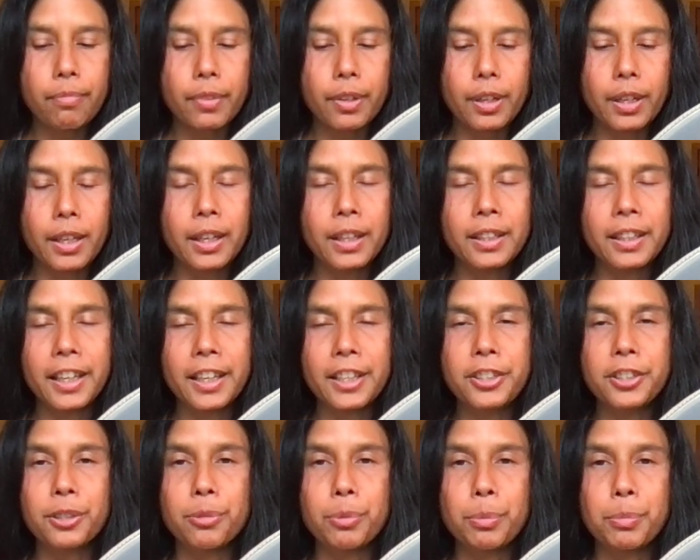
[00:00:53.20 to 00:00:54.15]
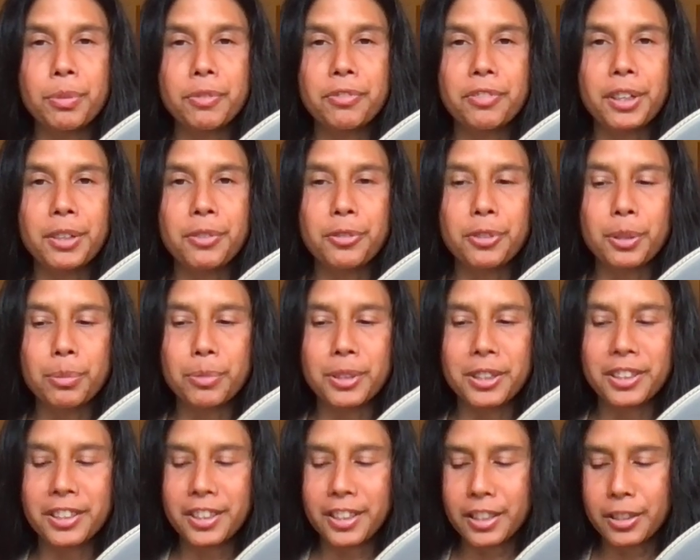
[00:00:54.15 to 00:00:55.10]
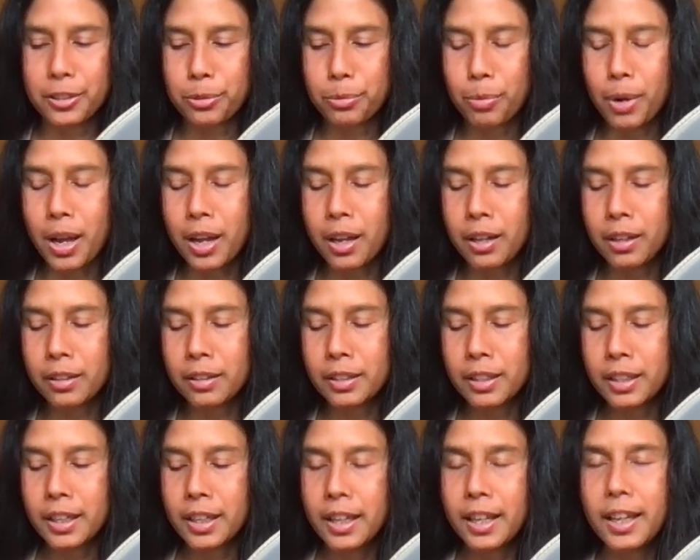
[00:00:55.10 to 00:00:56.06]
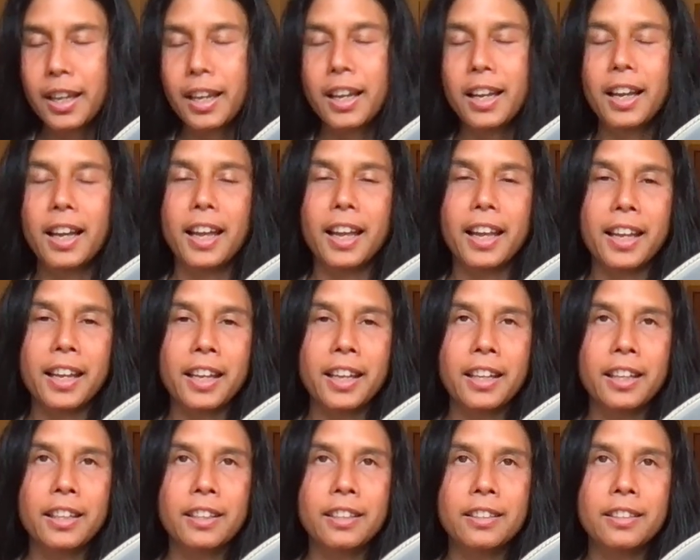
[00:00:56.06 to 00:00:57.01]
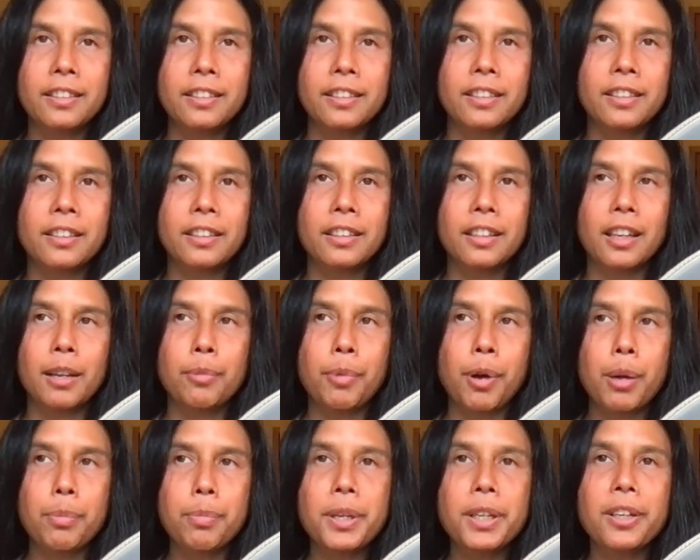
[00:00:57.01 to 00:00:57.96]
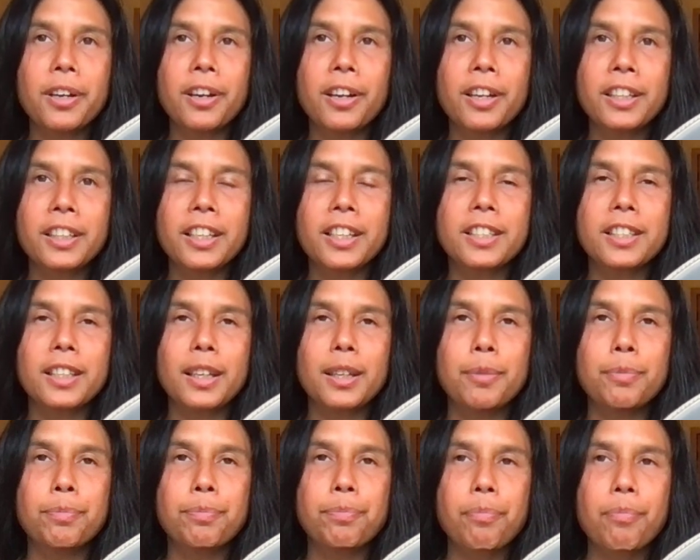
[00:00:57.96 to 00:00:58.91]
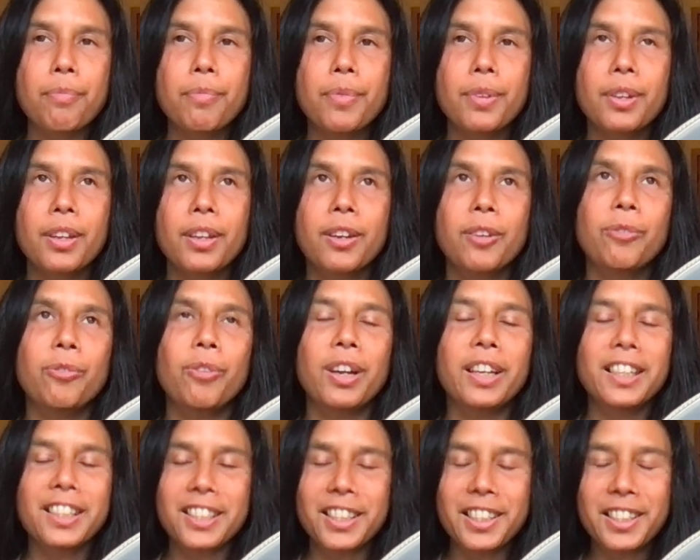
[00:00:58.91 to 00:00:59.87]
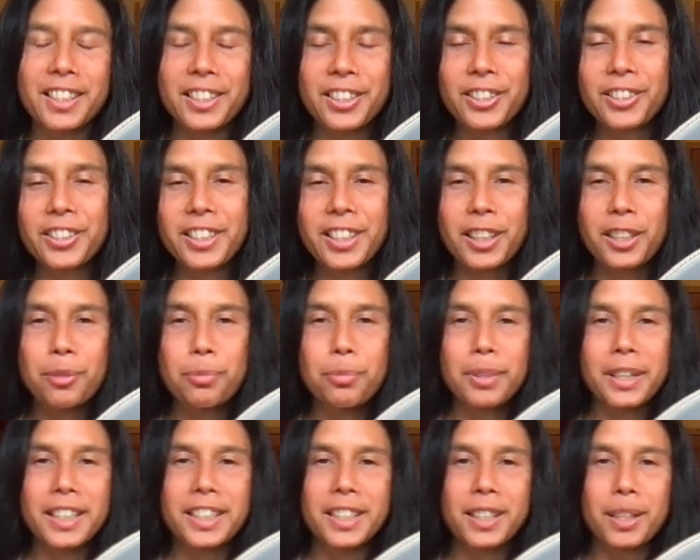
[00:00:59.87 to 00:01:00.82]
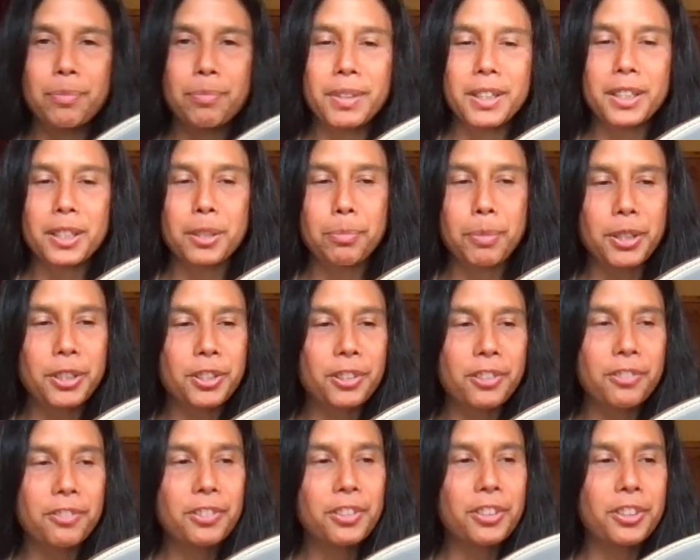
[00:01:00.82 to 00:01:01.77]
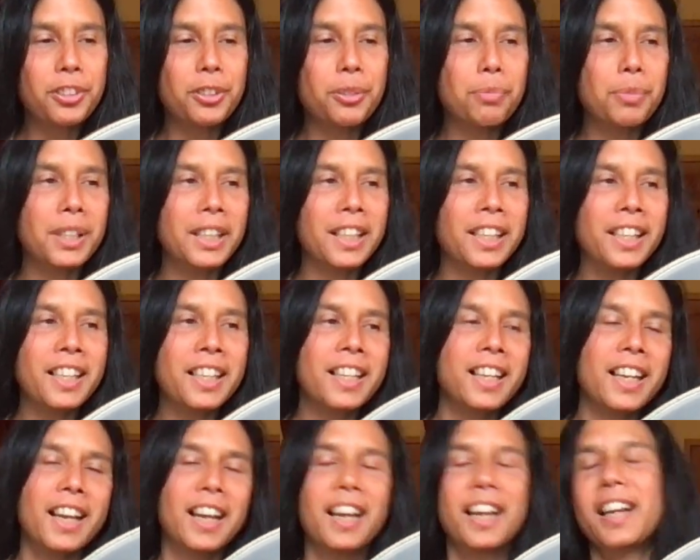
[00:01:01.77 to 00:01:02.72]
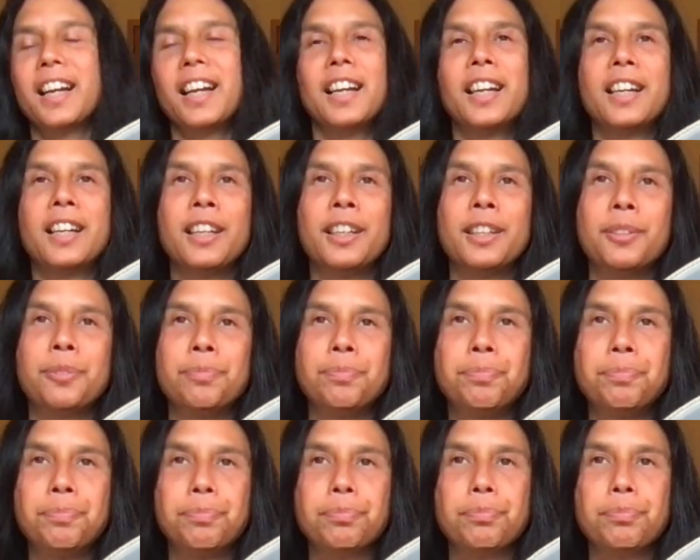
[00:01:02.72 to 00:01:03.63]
and the Ancient Women Frame Drummers as well. And I'm hopping on because I'm wanting to celebrate something special to me. Um,